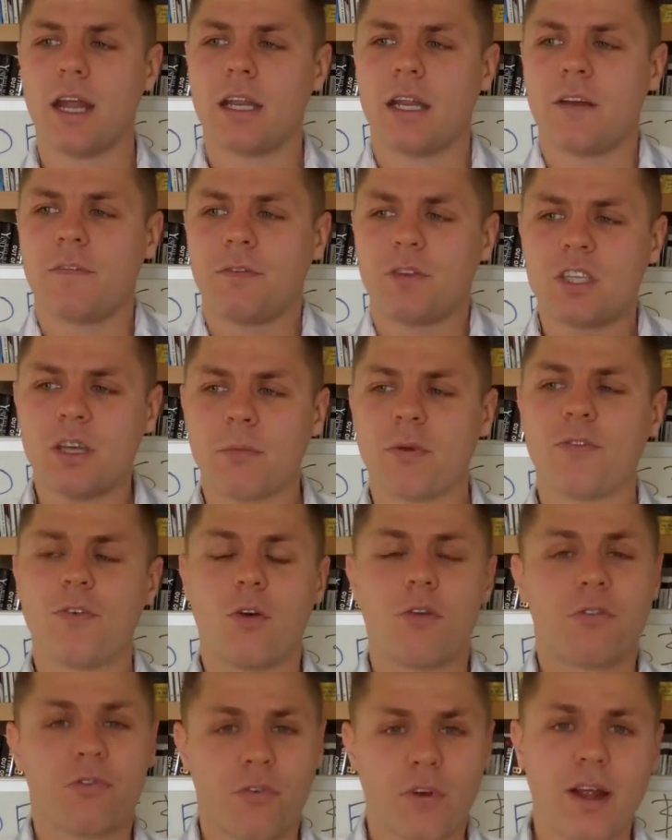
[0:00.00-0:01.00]
if some of
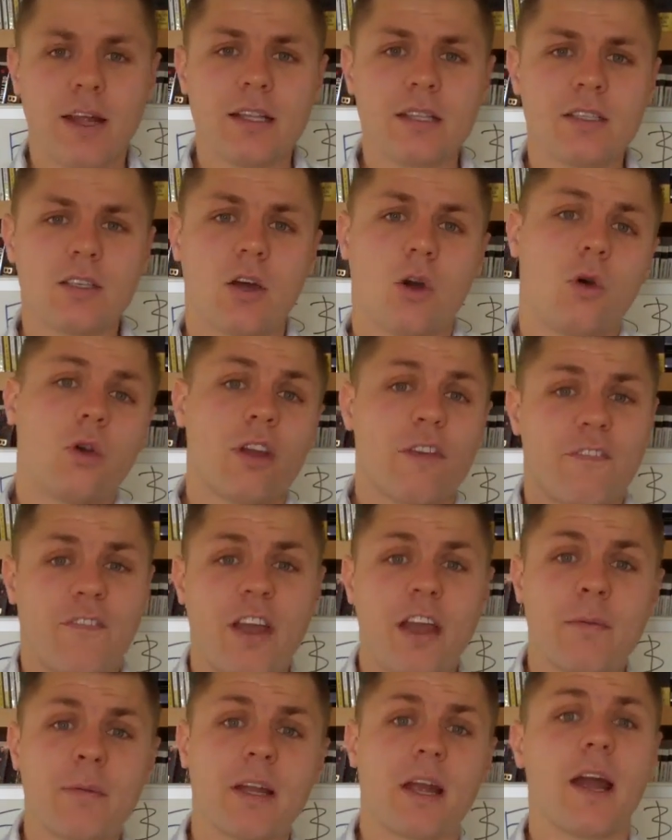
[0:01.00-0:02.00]
your friends or your
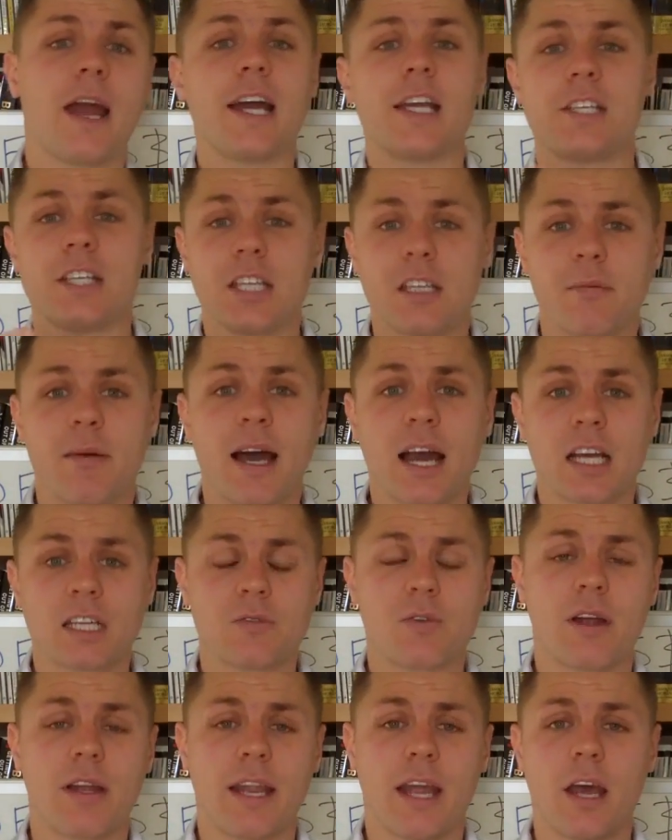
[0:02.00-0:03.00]
family are actually in the
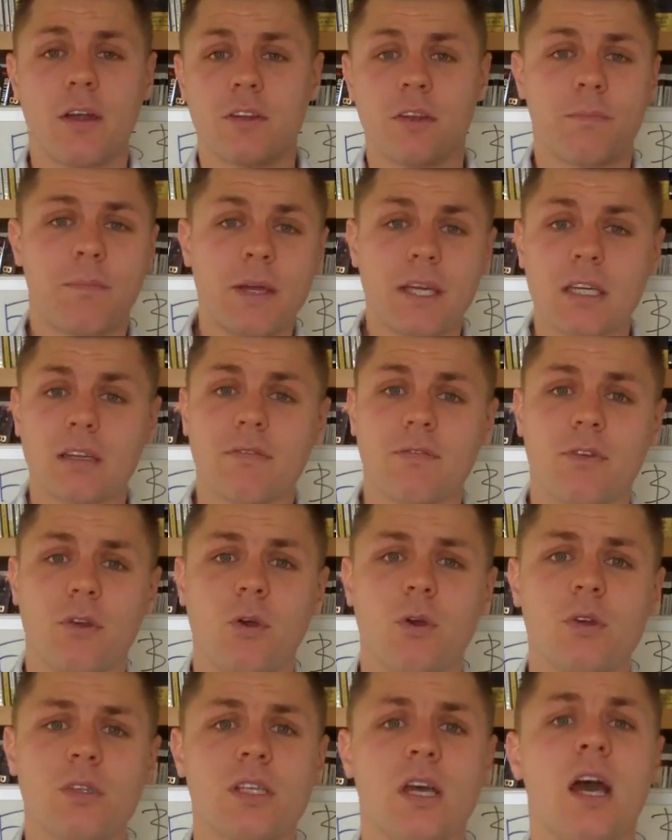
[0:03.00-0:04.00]
markets right now and they're a bit
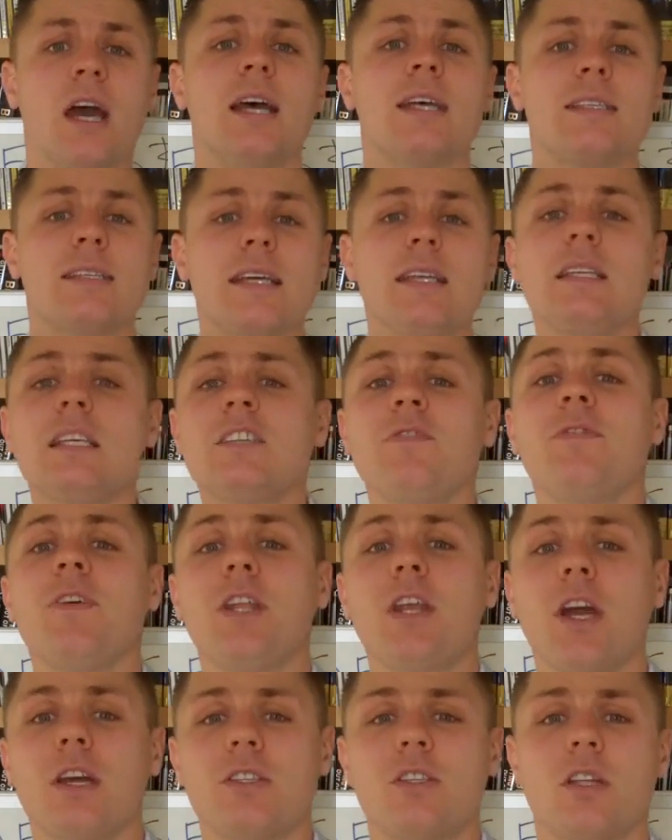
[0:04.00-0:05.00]
confused, send this
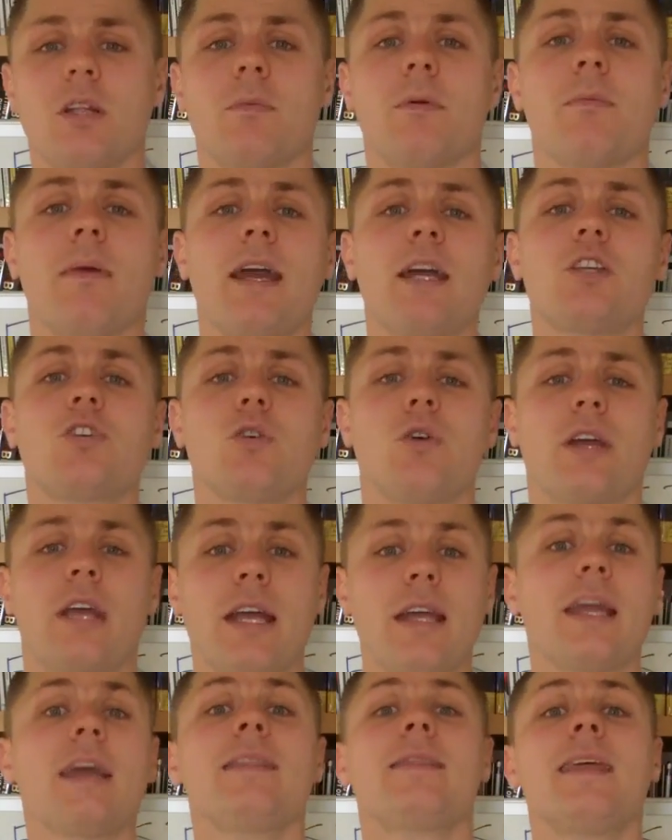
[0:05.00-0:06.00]
video to them and make sure
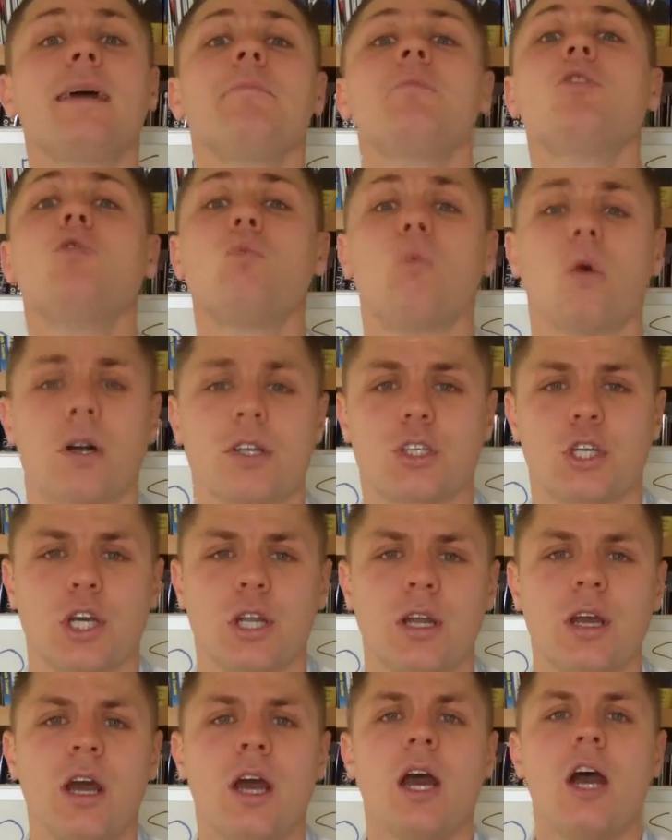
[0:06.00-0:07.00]
get them to watch
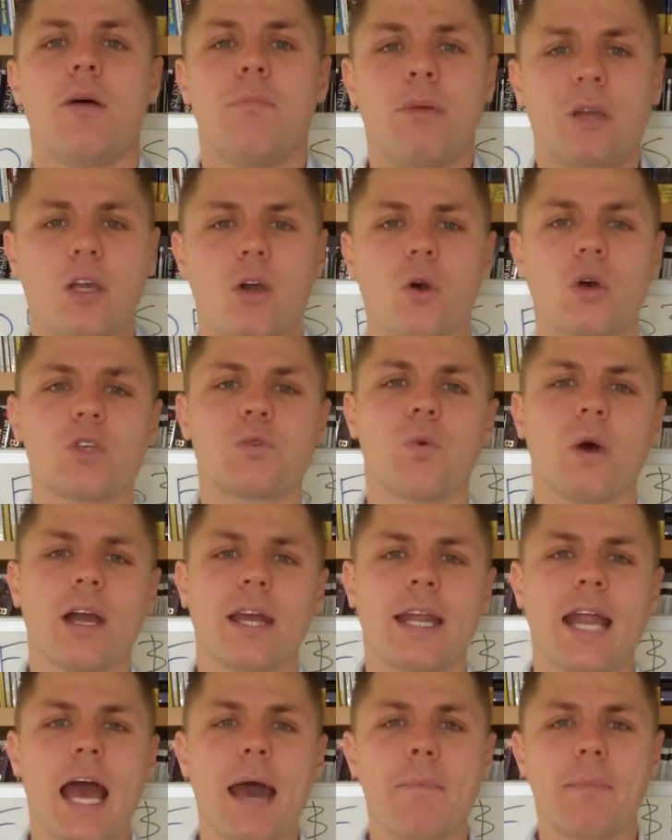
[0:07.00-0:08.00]
it, because what
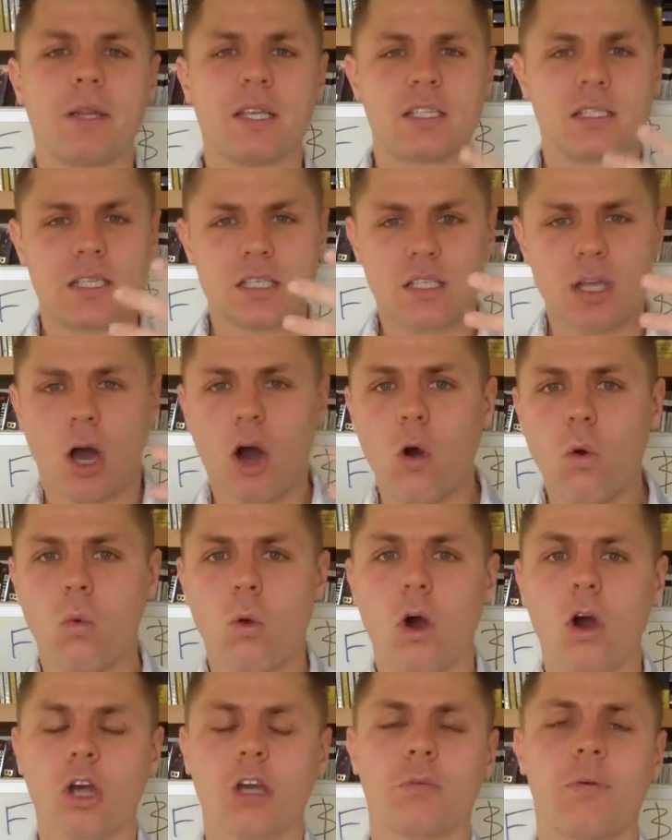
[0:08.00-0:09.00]
can happen is this whole
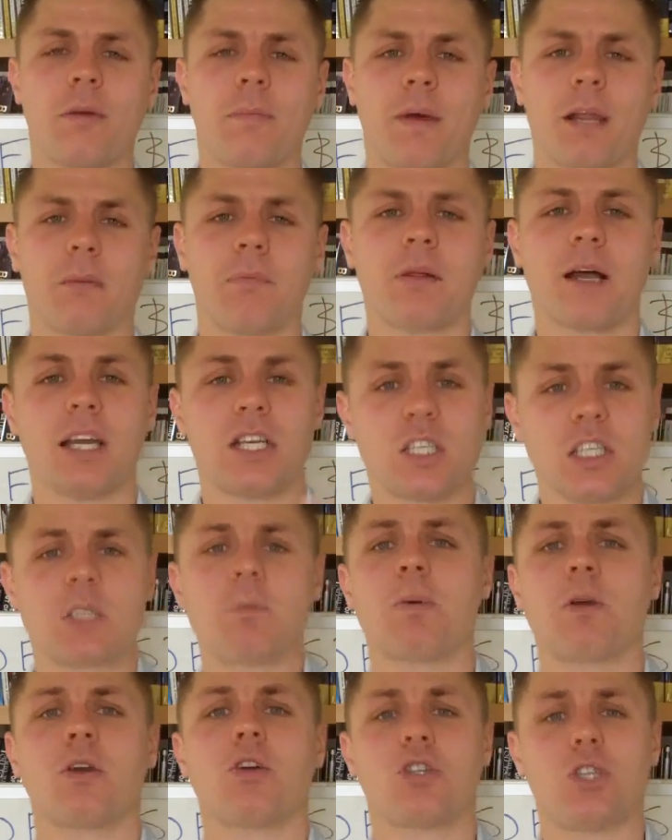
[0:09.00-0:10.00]
world could be a better place just
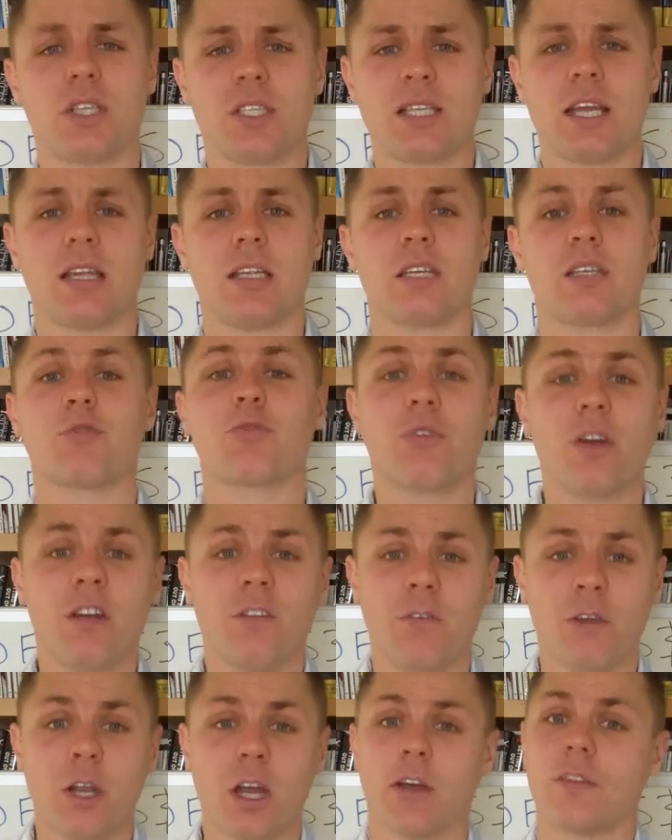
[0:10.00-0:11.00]
because you sent this free
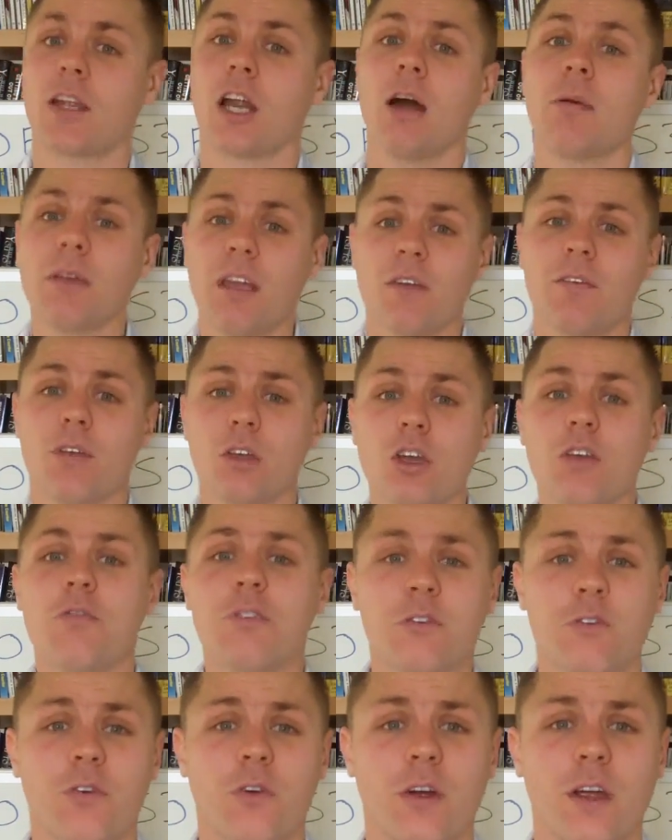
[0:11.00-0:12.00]
video that I'm giving you
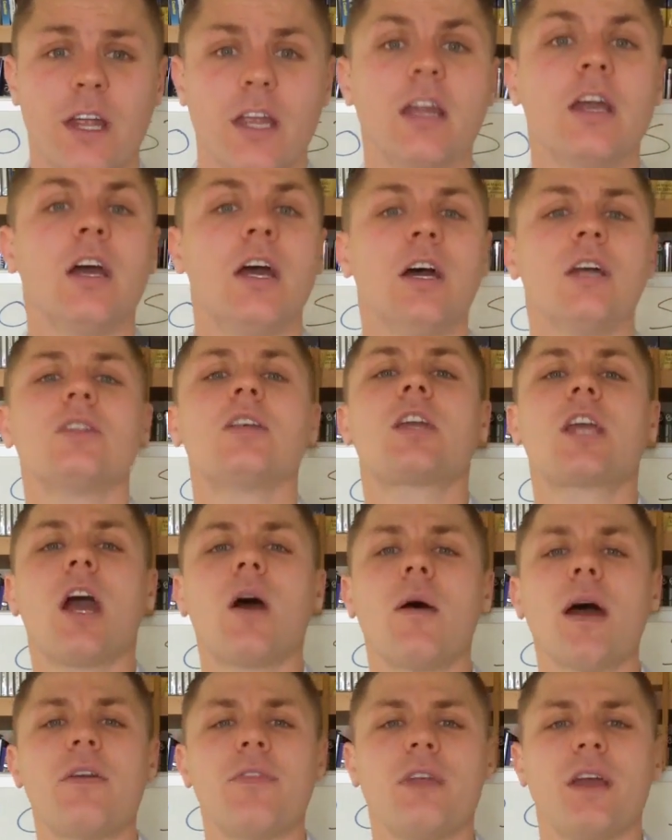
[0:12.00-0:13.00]
for free to
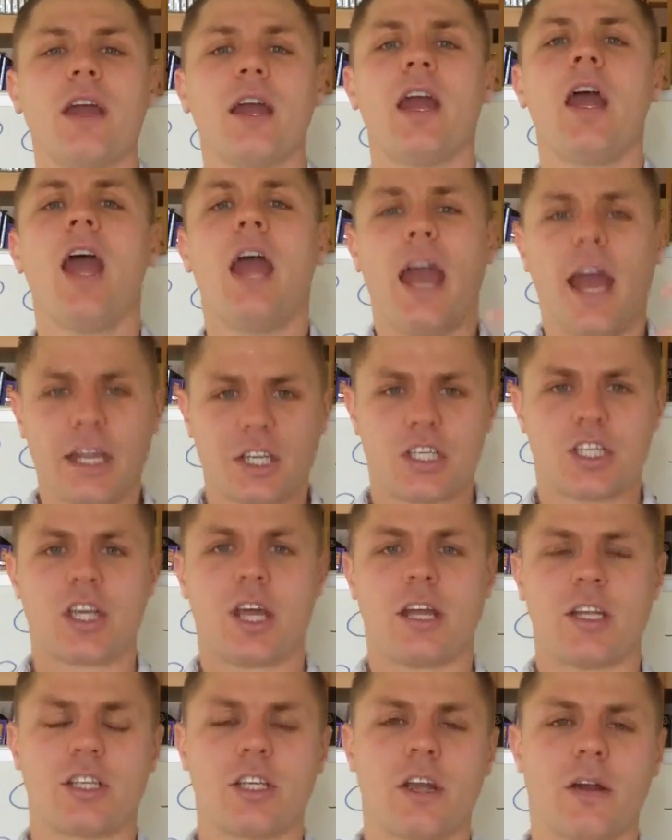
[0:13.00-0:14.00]
go out there and
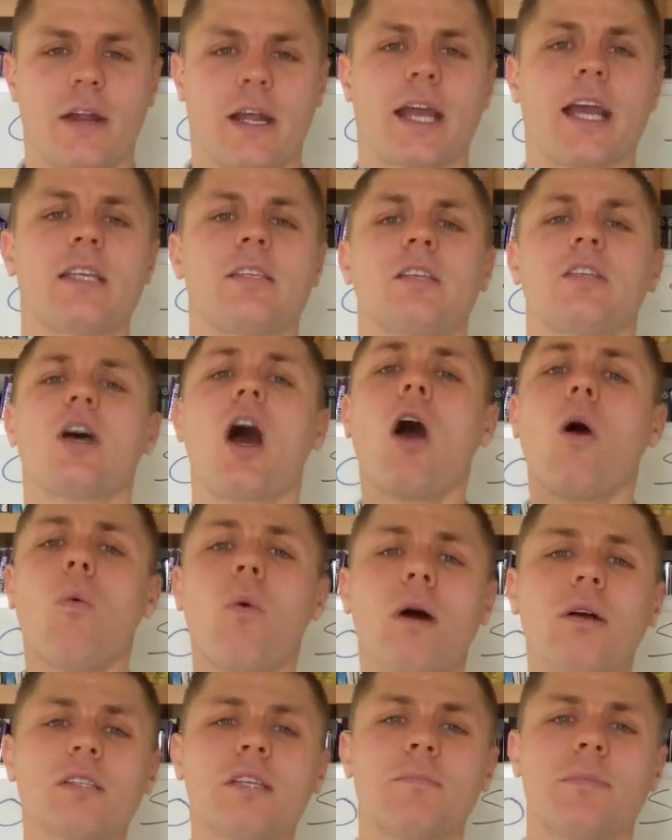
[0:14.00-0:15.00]
share it, okay? So this whole
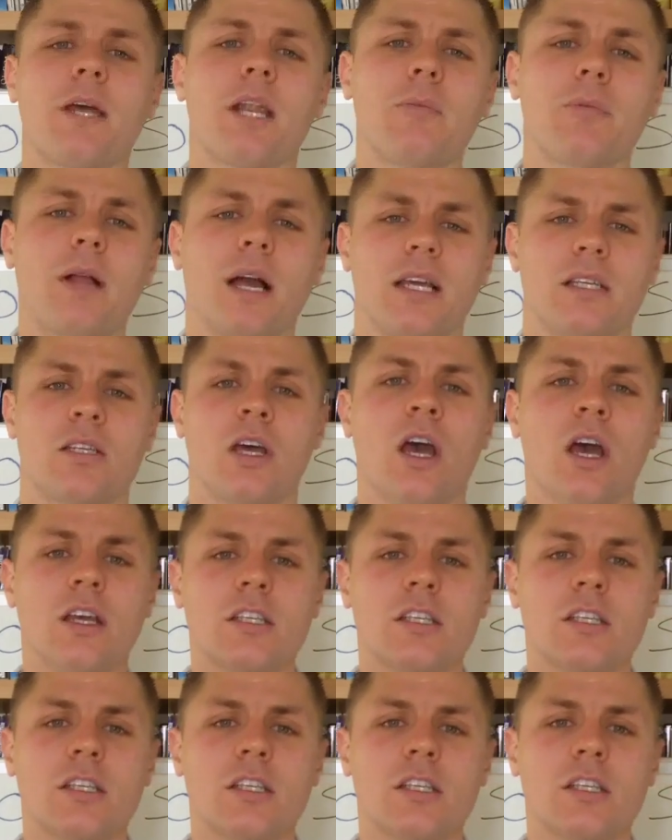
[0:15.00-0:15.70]
world's a better place.